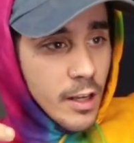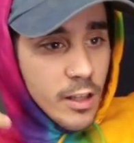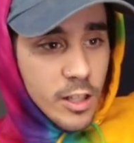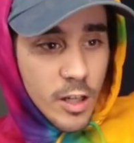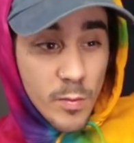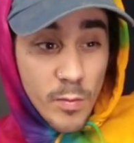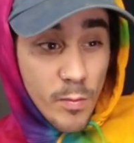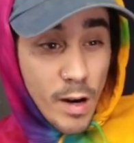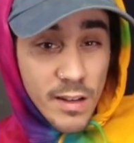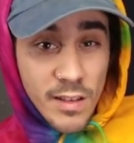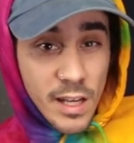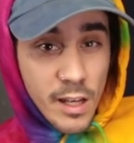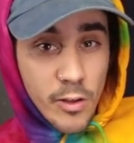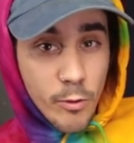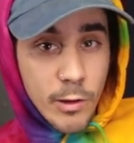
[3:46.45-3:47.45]
You know, it might
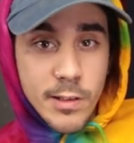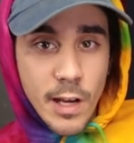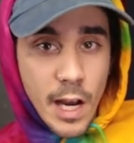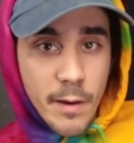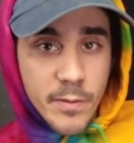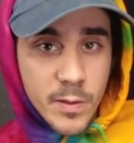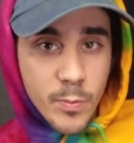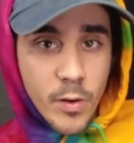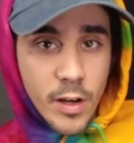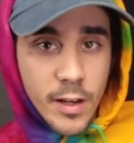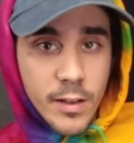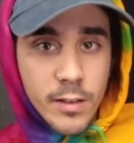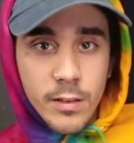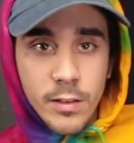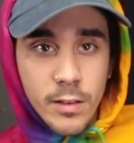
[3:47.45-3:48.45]
take you 3 times,
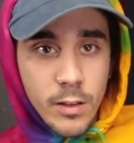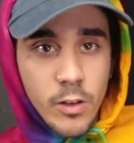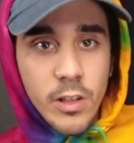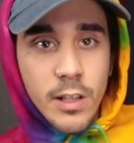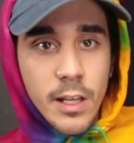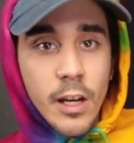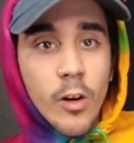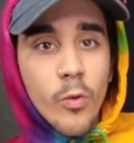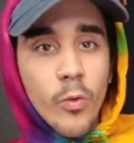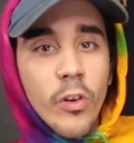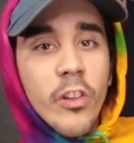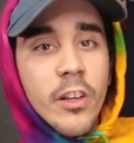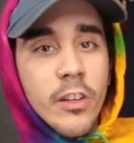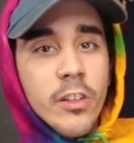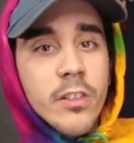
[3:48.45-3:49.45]
but you can get a
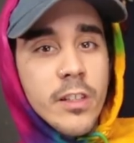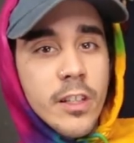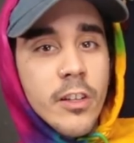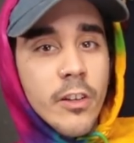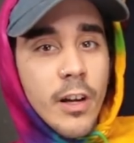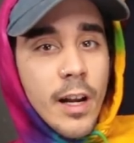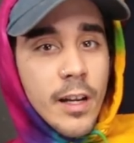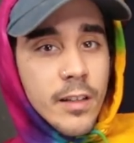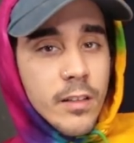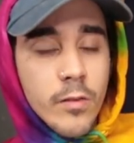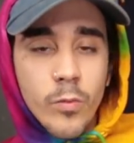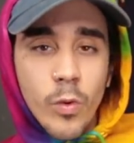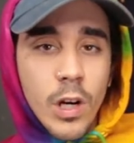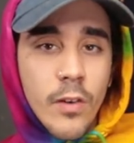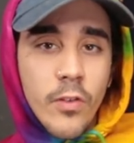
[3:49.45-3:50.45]
really good deal
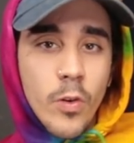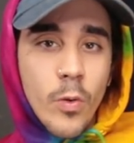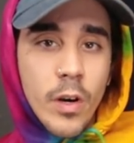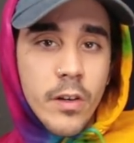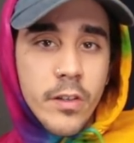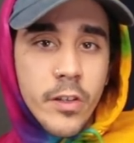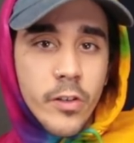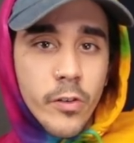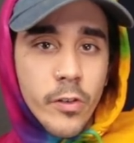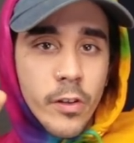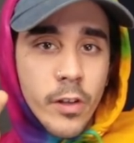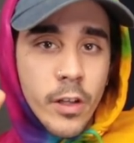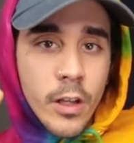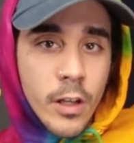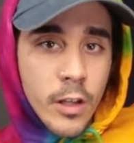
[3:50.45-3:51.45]
on whatever you want to do.
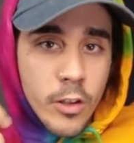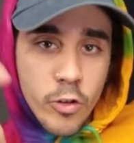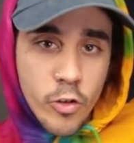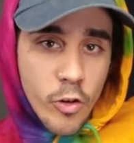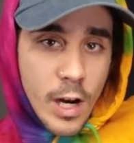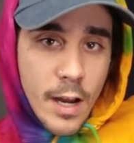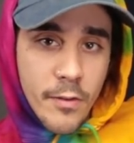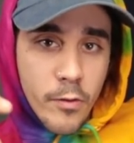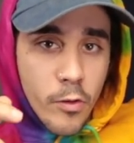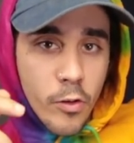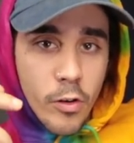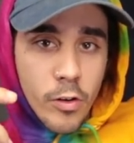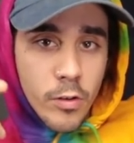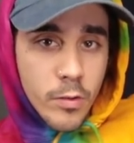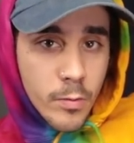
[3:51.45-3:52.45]

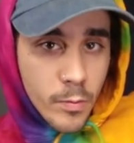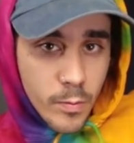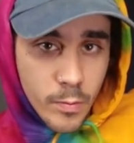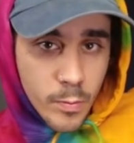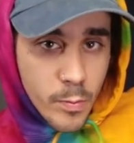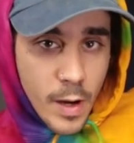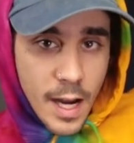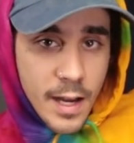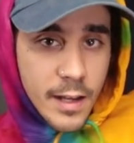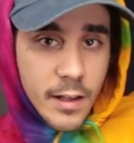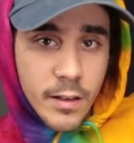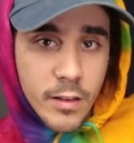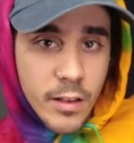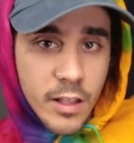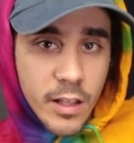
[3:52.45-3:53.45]
Travel,
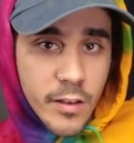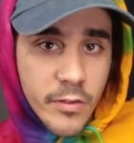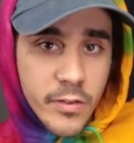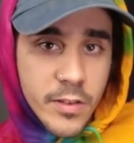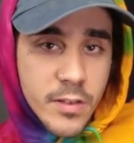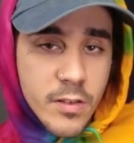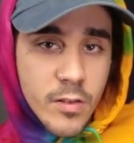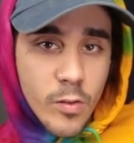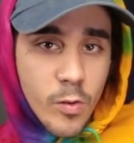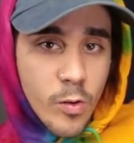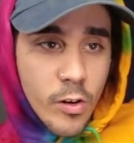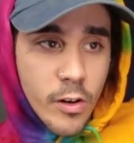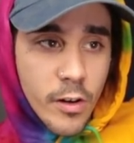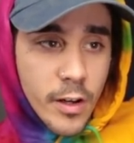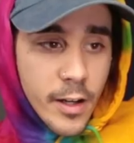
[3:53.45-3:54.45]
buying gifts,
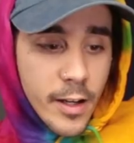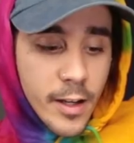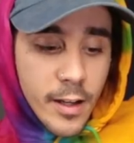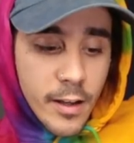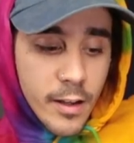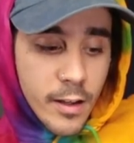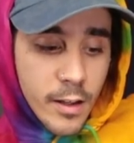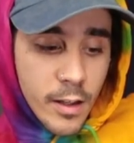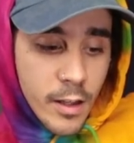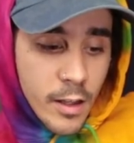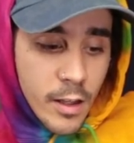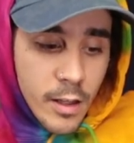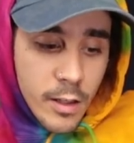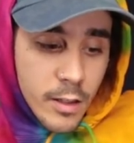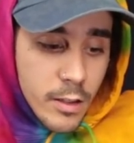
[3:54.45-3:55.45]
or,
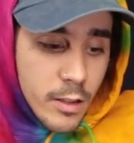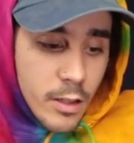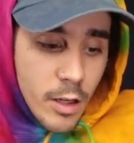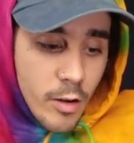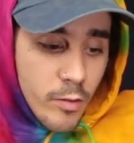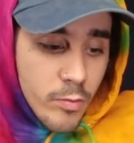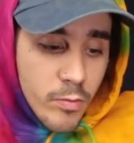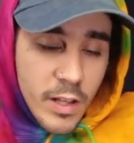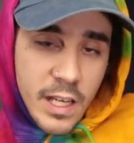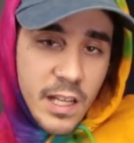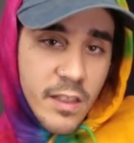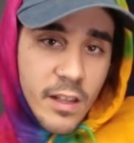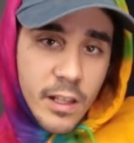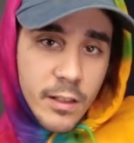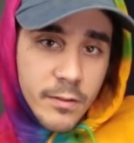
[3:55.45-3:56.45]
you know,
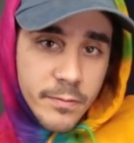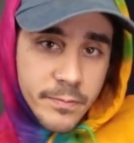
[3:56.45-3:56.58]
anything.